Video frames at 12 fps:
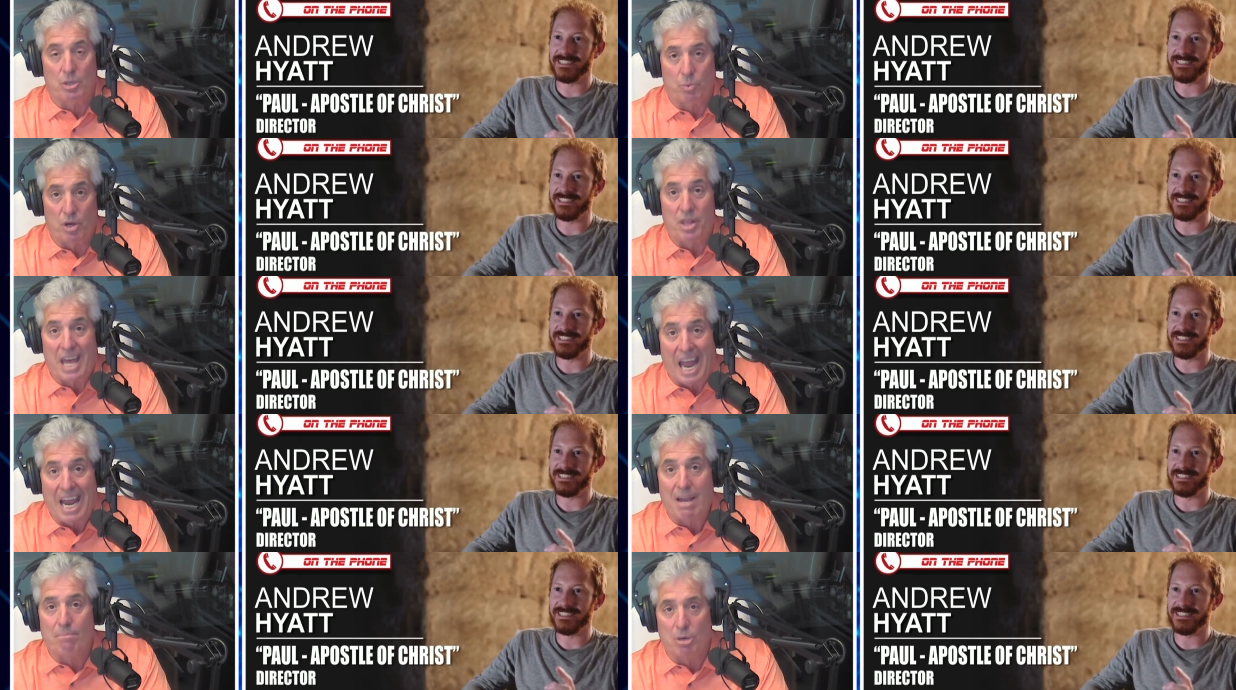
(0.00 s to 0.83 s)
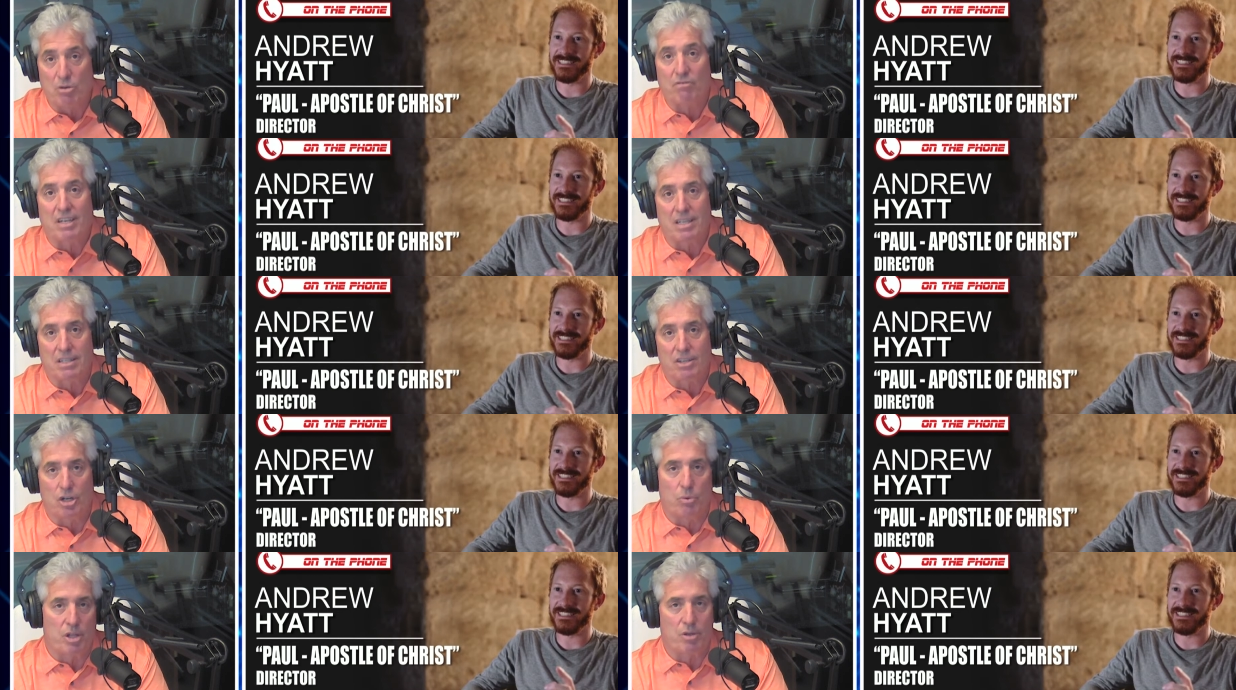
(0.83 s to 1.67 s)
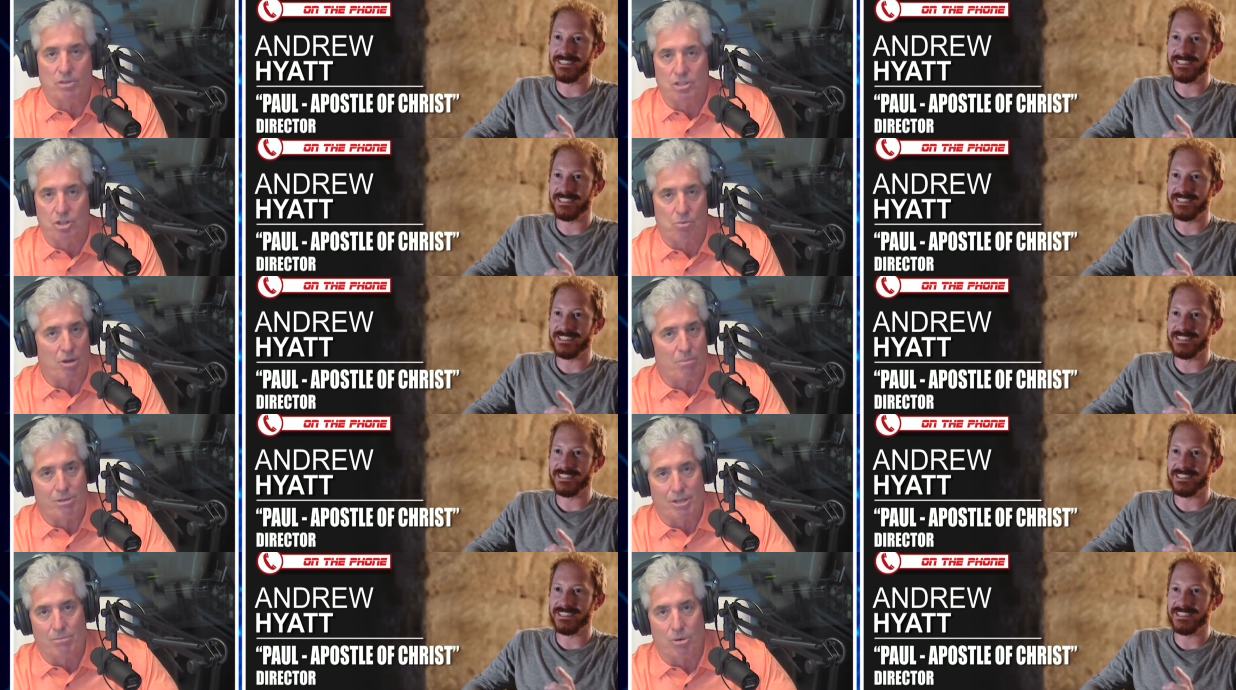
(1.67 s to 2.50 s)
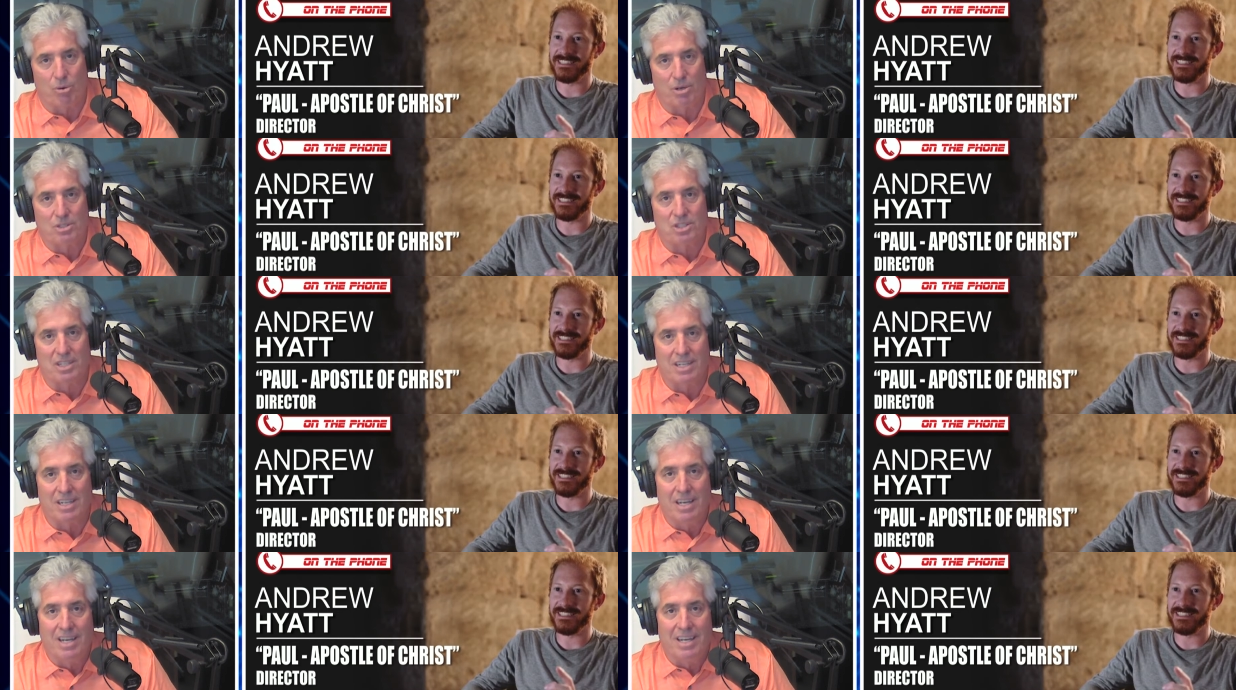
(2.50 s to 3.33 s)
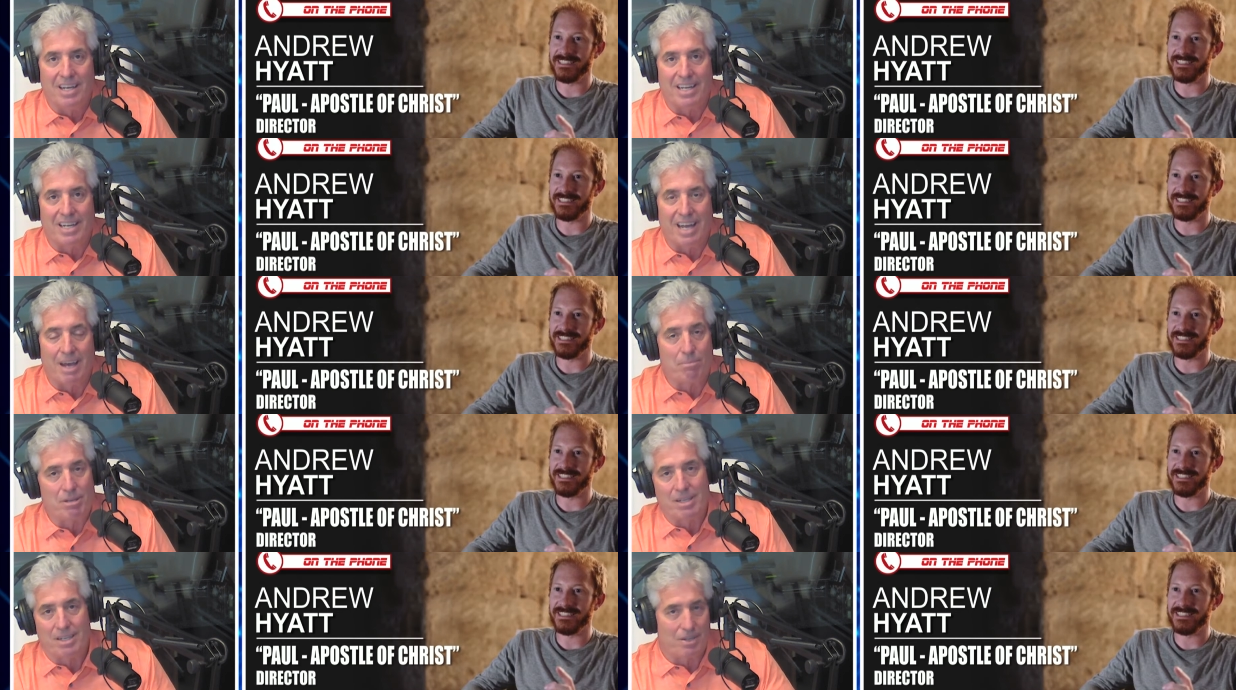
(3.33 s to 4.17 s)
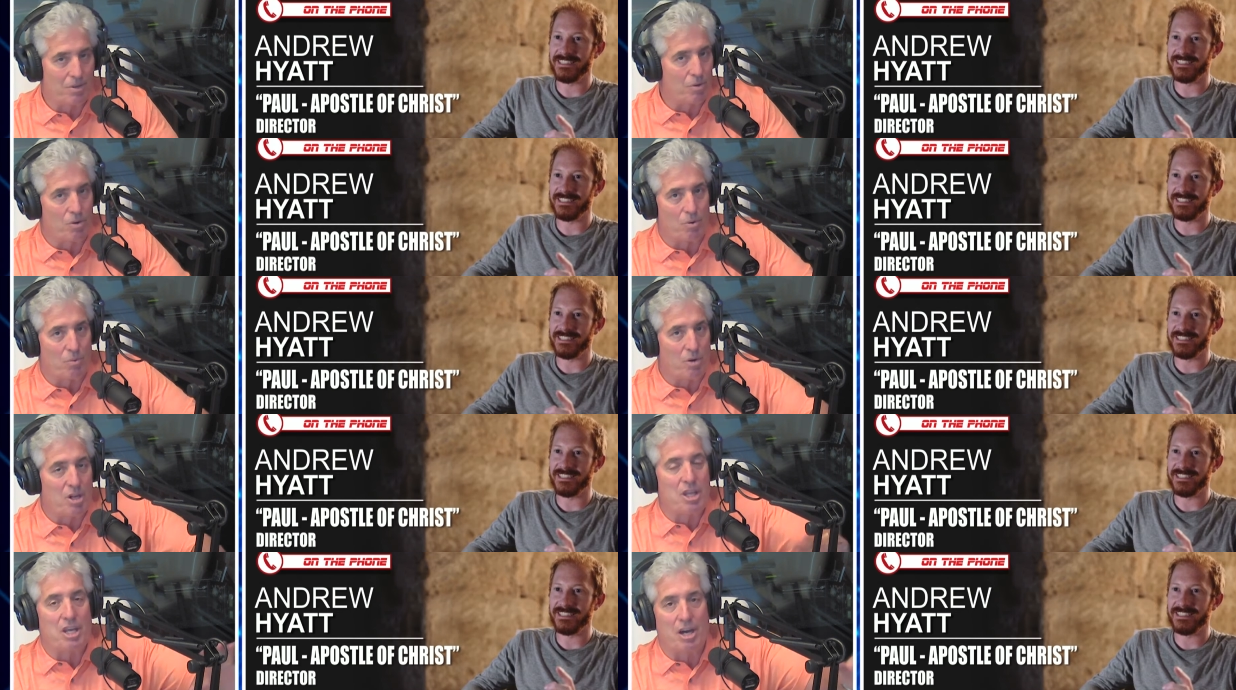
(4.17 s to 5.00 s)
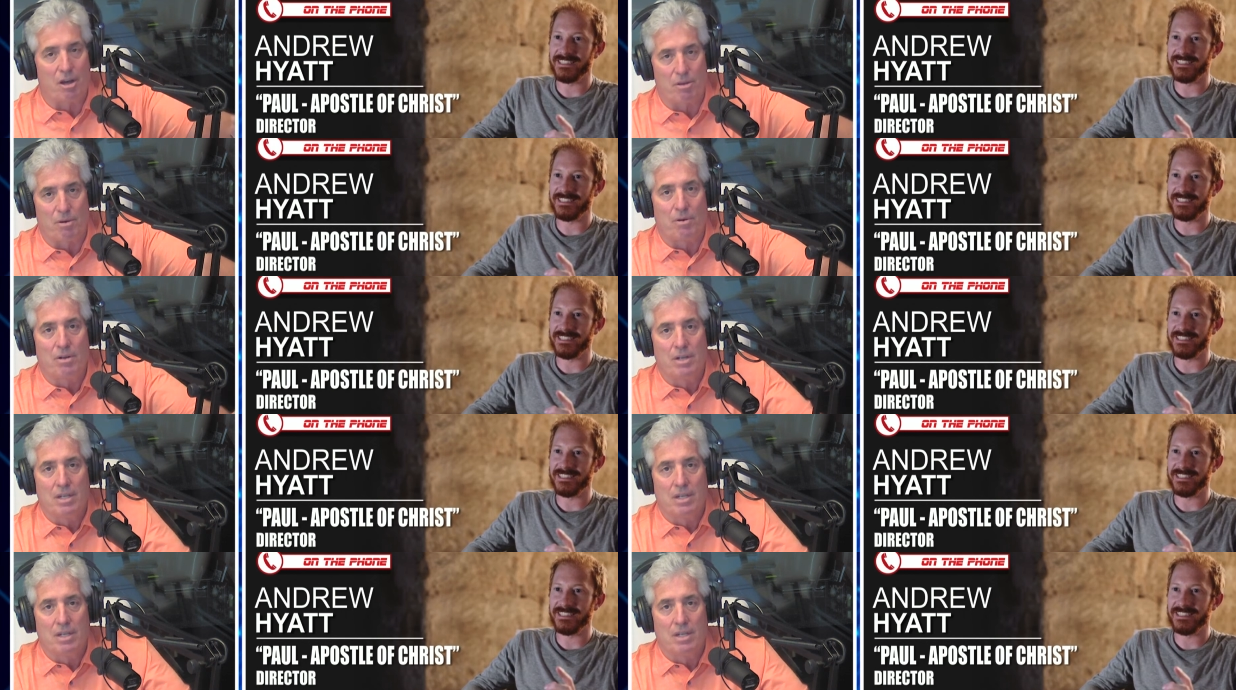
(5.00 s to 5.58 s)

Speaker 1: with a movie, you know, whether it's Three Billboards in Ebbing or one of the other